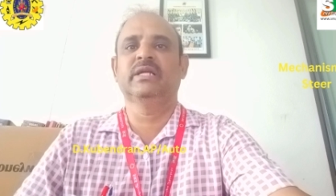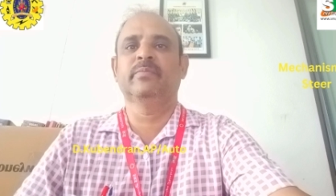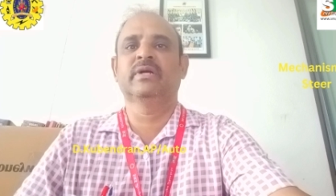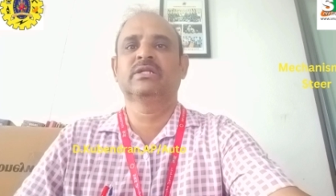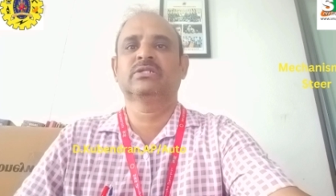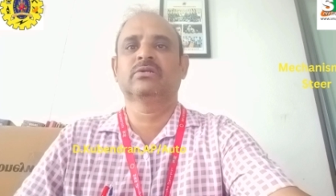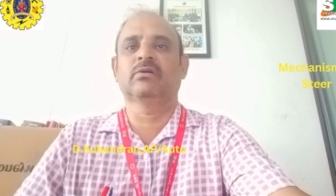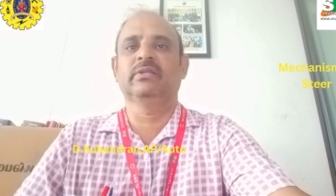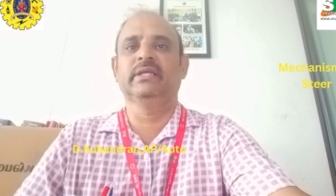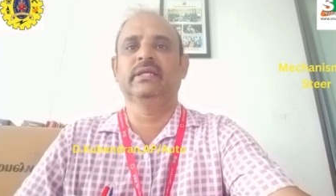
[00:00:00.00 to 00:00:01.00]
depends
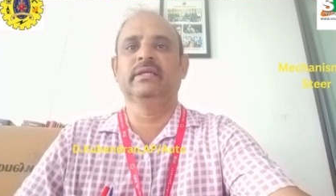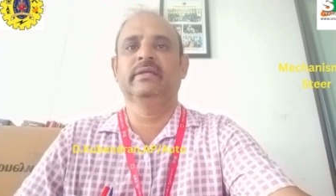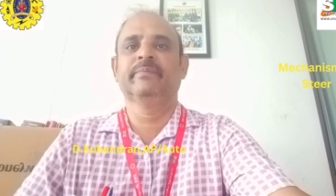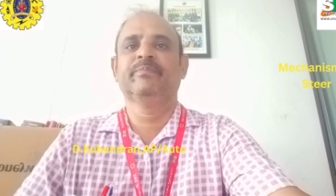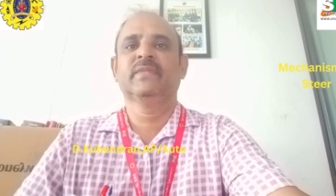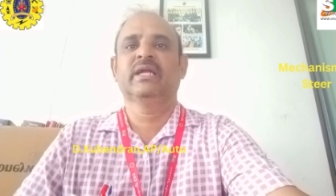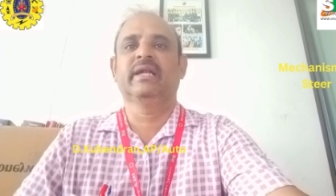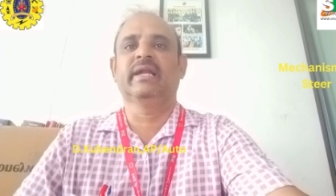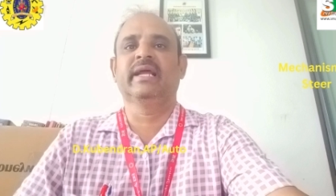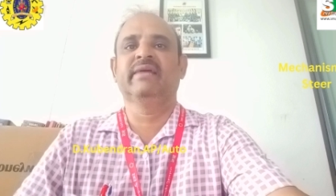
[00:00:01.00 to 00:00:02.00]
on
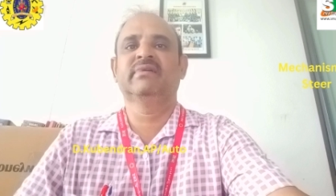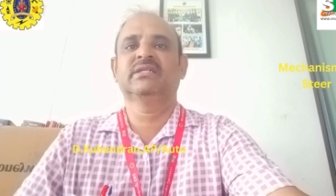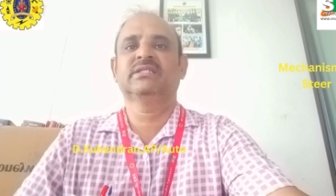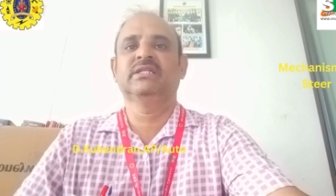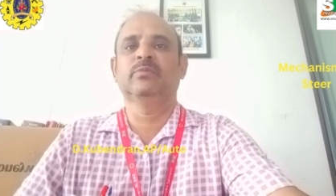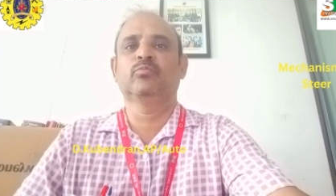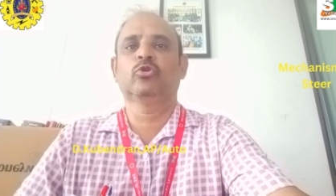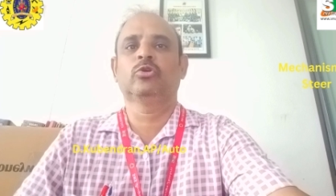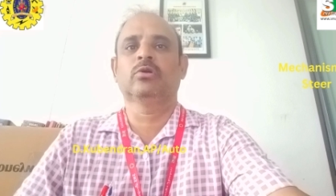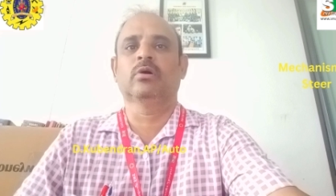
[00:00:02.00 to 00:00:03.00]
the driver's
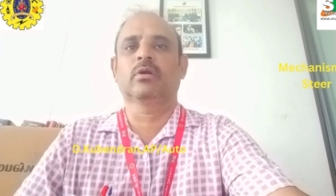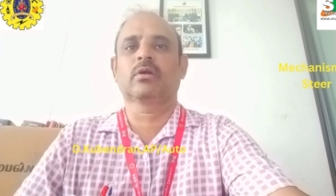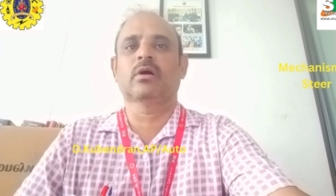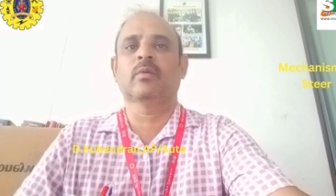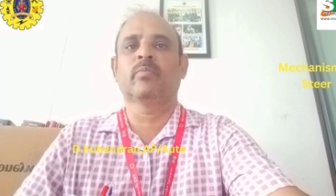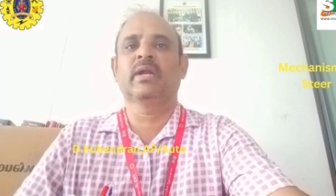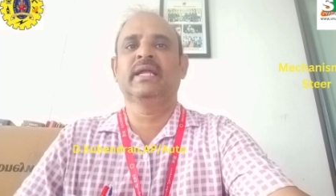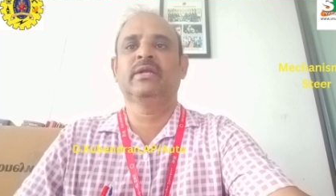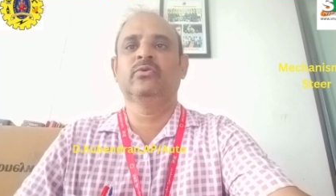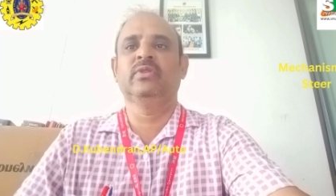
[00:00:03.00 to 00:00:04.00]
input torque
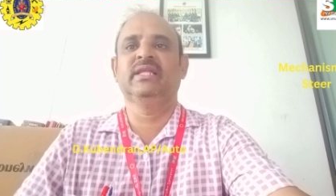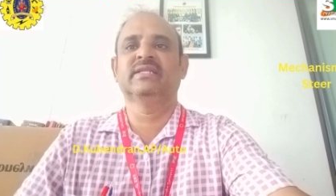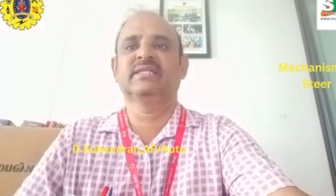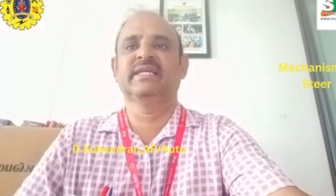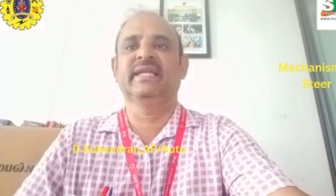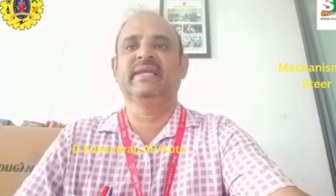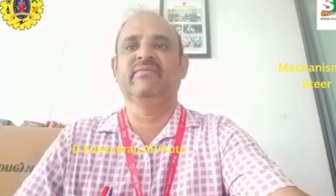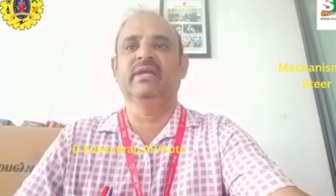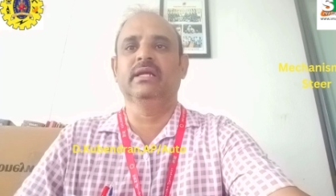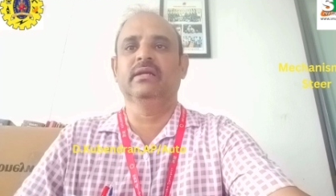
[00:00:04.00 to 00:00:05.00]
applied to the steering
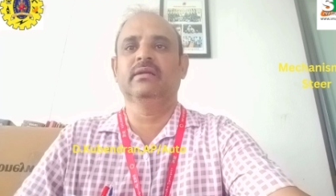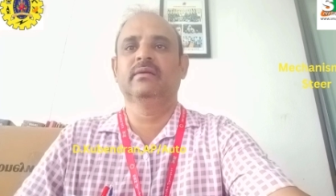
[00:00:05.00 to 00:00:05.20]
wheel.